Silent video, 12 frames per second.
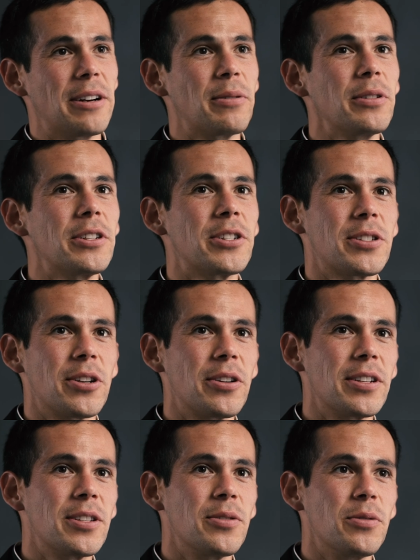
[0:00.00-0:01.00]
I really just
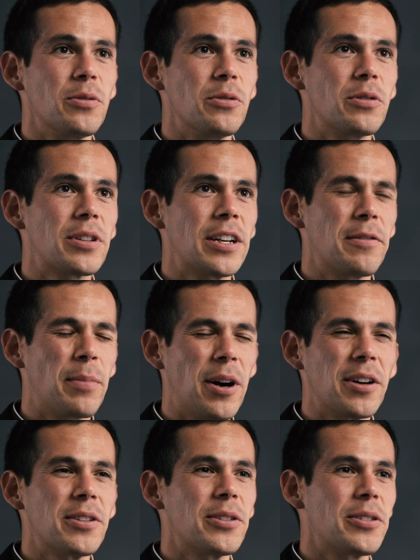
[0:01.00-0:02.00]
started to kind of
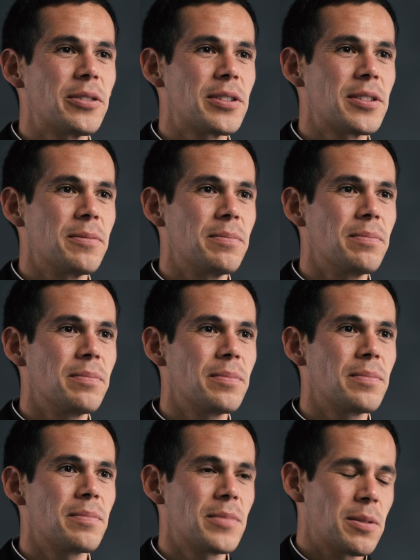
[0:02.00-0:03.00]
ponder some
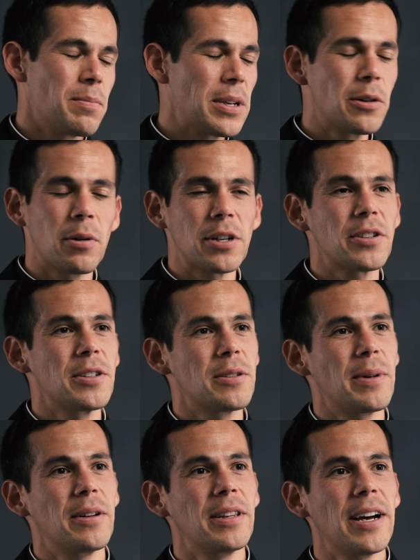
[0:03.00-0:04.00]
big questions
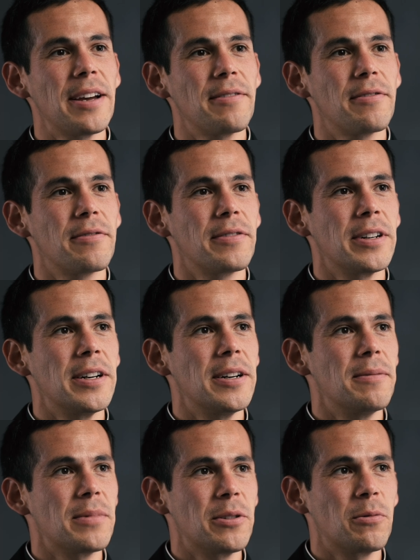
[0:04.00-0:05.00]
about life.
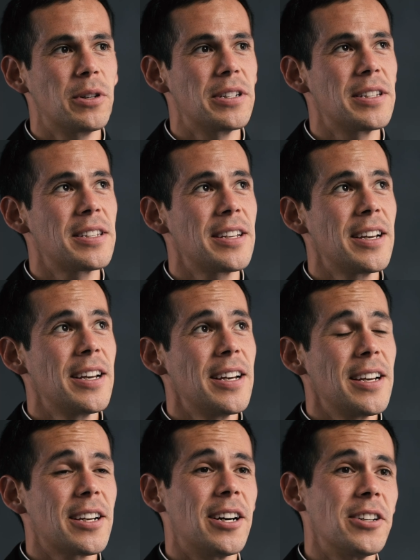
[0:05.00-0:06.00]
What is
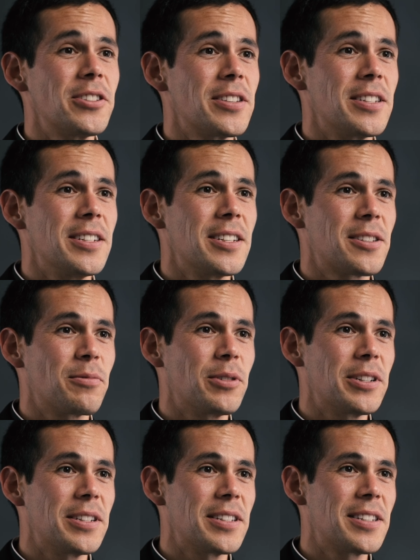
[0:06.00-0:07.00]
consciousness?
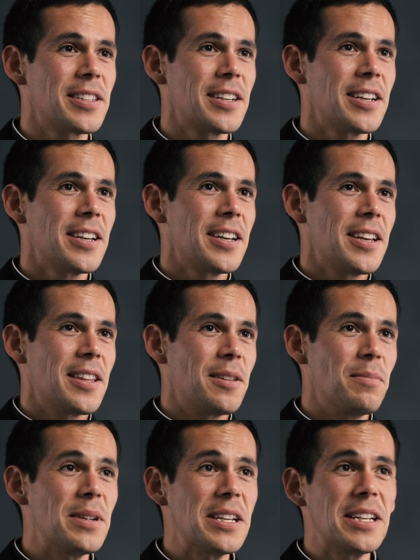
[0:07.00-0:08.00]
What is
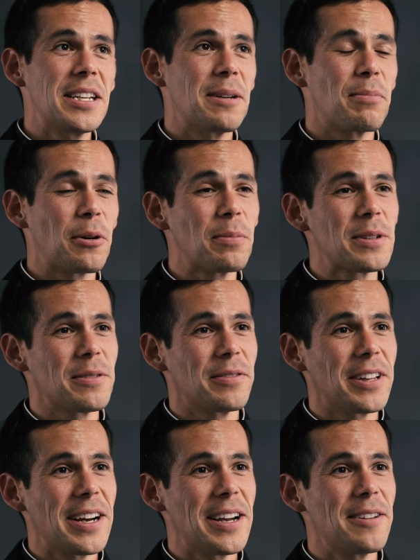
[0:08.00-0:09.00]
the meaning and purpose
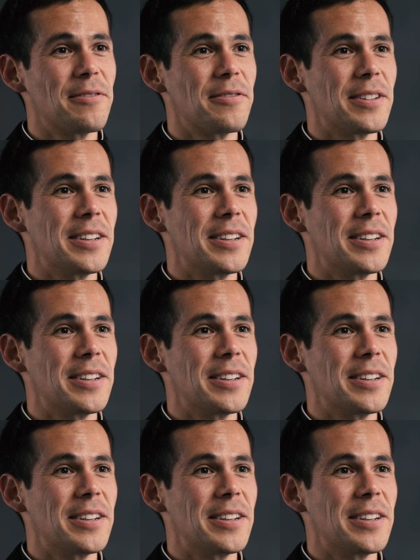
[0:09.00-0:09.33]
of life?